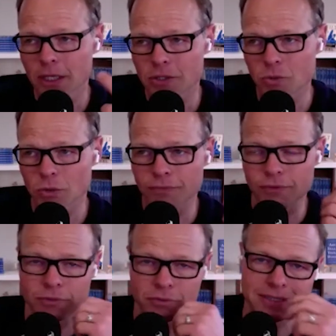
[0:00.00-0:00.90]
sold it
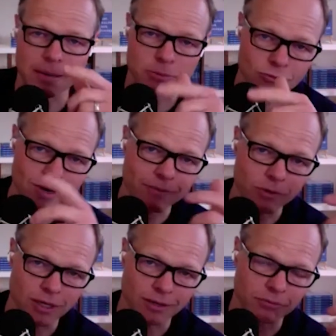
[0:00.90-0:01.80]
for 3 times
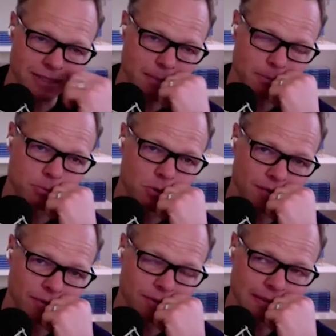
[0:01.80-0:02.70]
revenue, not 3 times
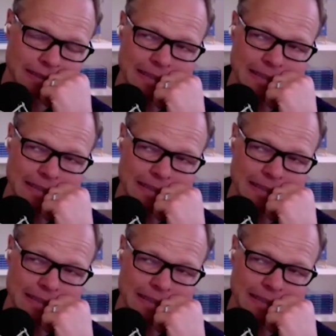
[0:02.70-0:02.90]
profit.